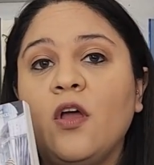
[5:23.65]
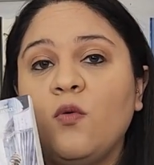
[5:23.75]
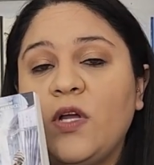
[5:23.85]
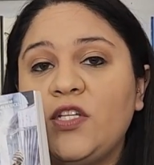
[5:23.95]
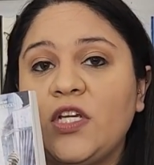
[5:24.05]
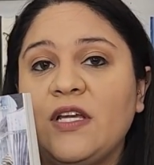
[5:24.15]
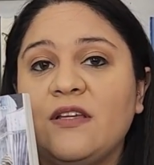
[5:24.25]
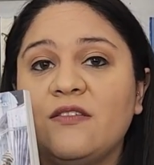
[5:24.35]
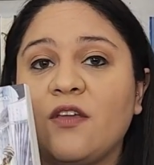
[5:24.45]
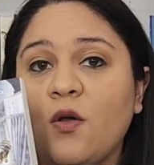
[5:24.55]
which
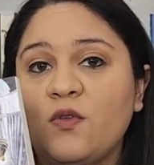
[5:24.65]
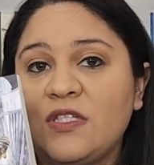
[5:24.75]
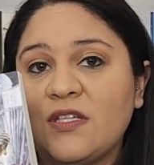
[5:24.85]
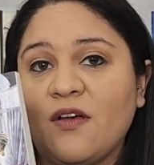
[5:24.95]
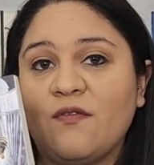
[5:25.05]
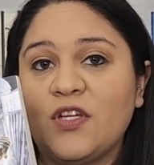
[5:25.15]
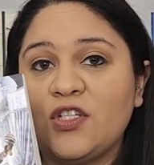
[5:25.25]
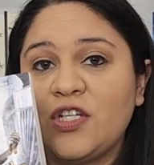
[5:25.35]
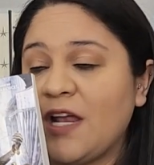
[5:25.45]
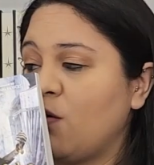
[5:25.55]
is Ghosts of the
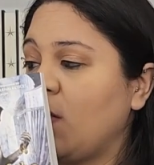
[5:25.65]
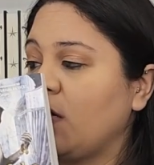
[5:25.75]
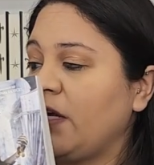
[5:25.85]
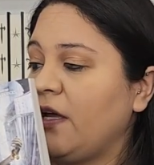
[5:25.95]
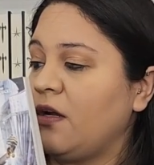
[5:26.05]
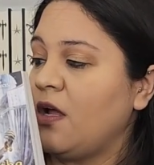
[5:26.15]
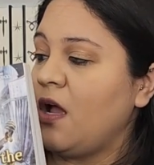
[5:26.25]
Shadow Market.